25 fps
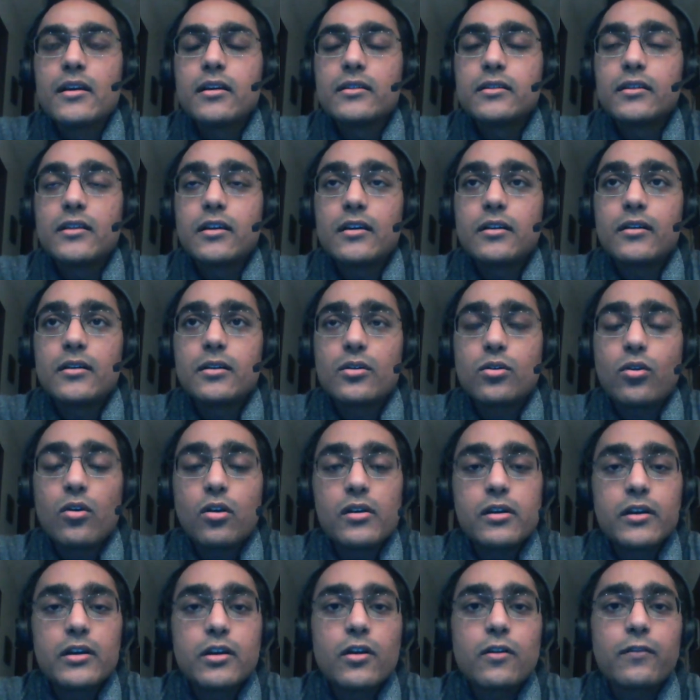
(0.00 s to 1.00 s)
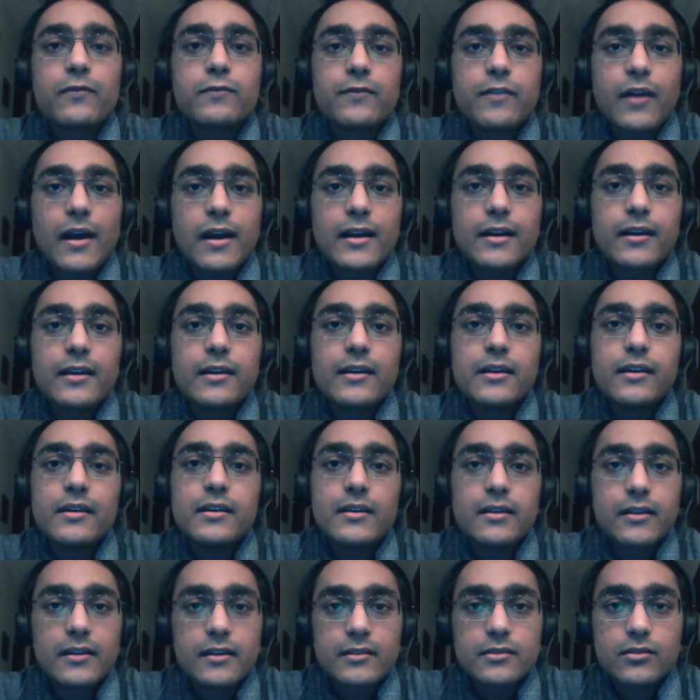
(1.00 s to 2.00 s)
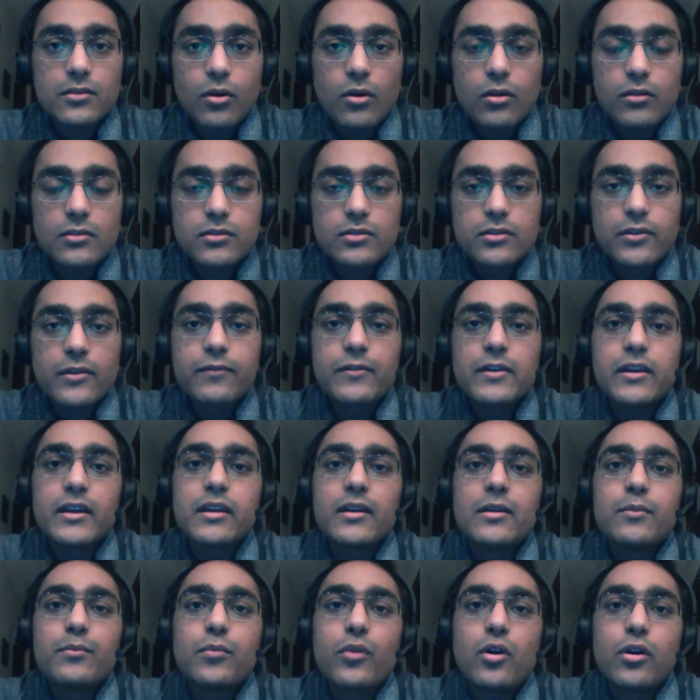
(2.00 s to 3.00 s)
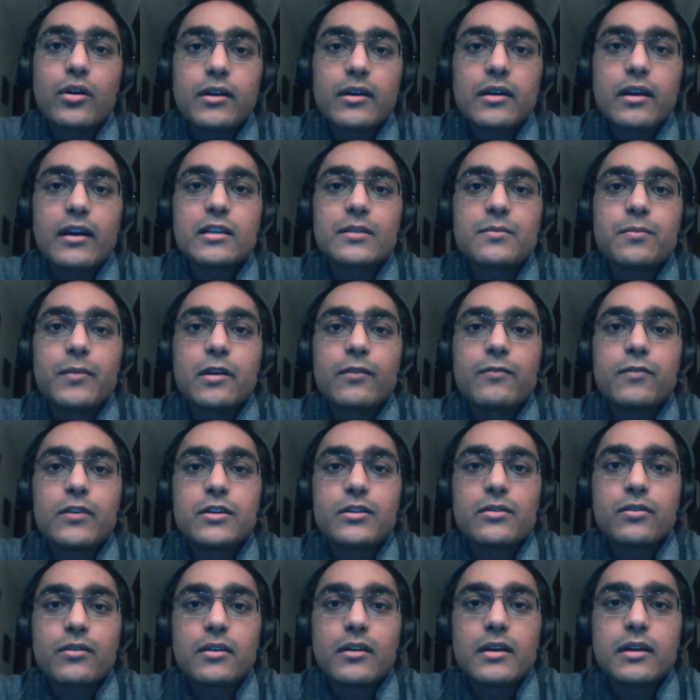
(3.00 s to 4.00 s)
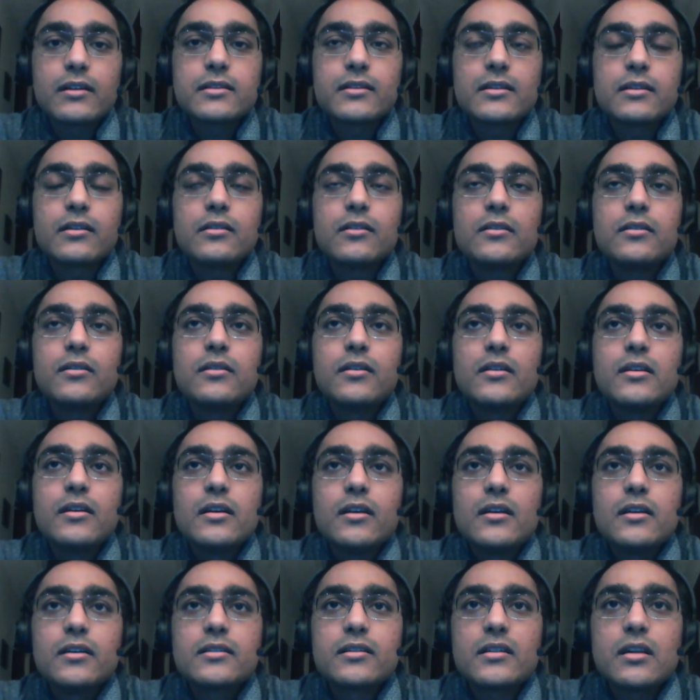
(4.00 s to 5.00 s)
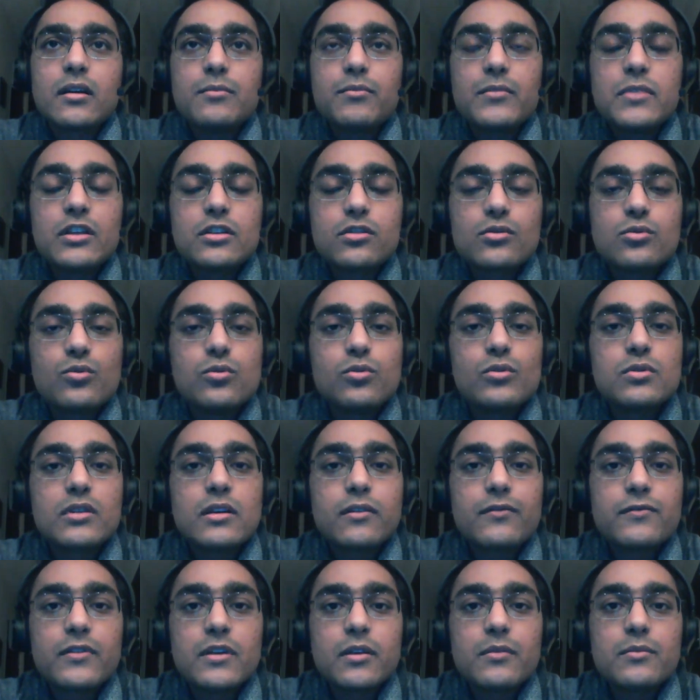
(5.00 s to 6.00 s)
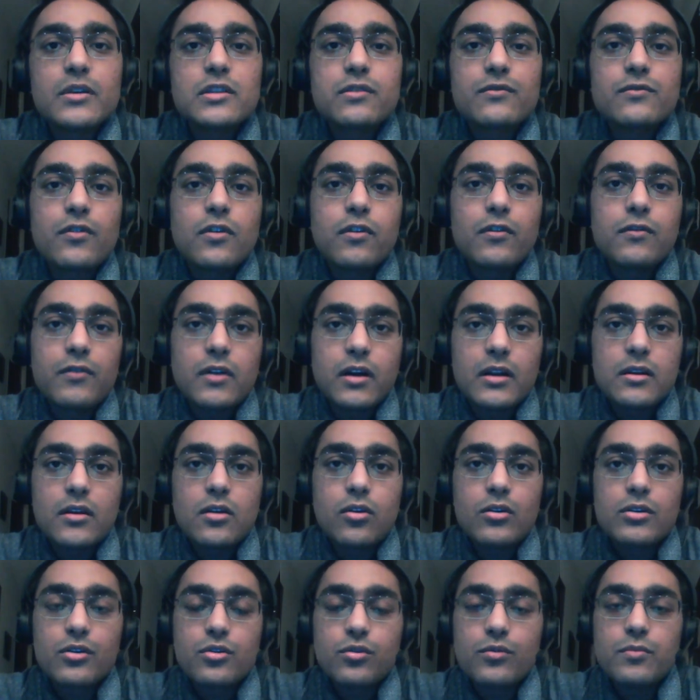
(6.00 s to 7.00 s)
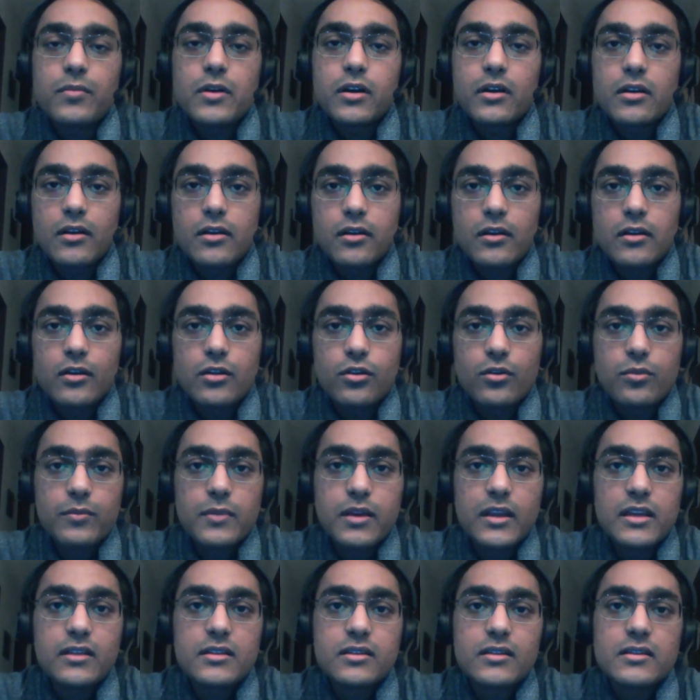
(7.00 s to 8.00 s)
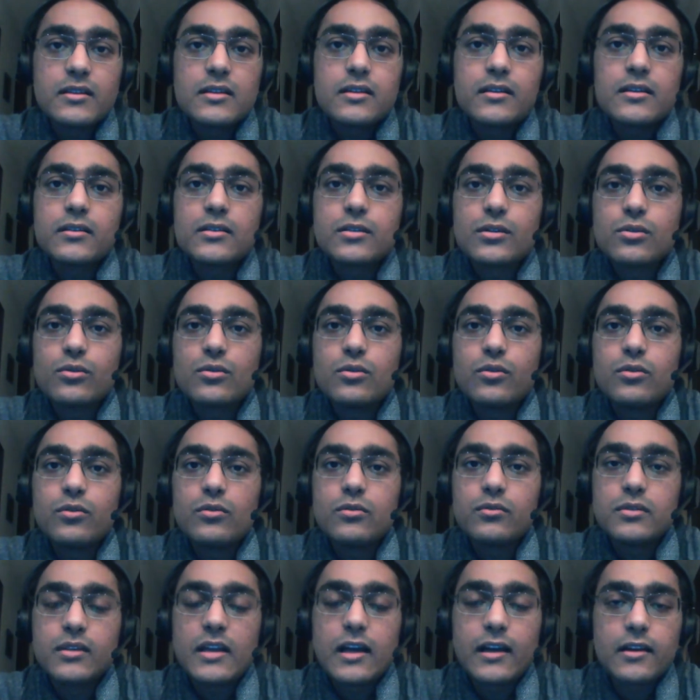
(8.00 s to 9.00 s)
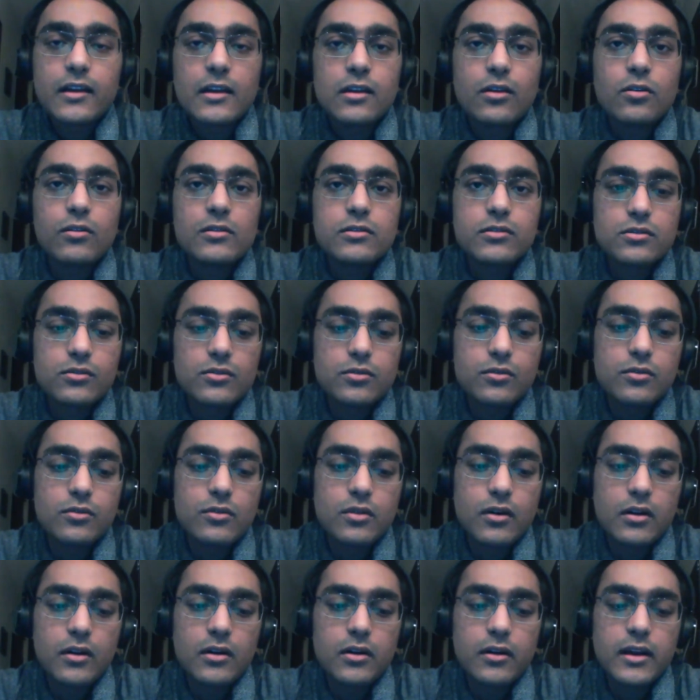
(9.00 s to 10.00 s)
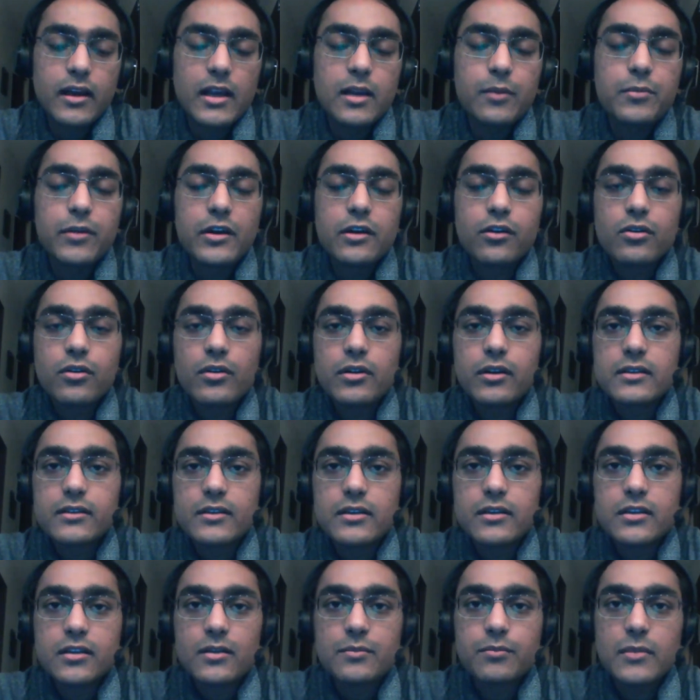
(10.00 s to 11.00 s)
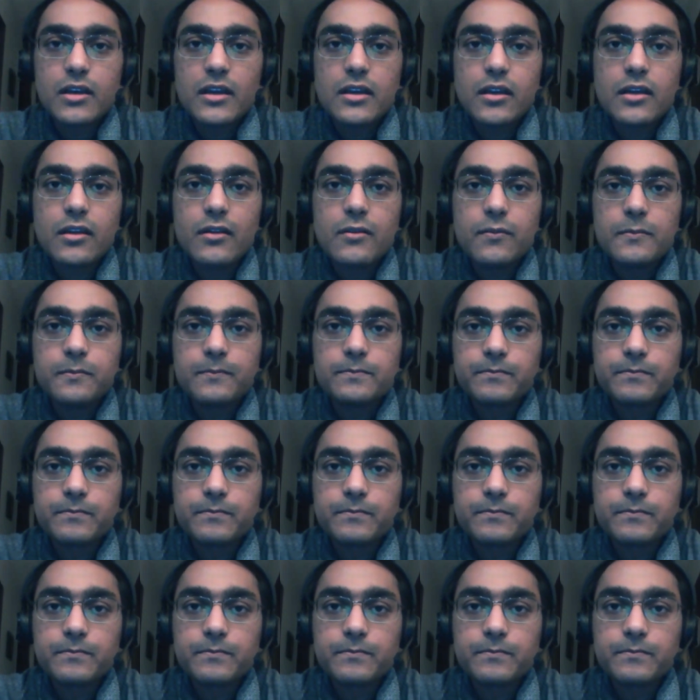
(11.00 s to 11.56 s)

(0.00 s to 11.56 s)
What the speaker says: The quality of faculty is also a very important aspect we should consider. Some B schools are famous for one or two particular domains, so that can also help into your decision making.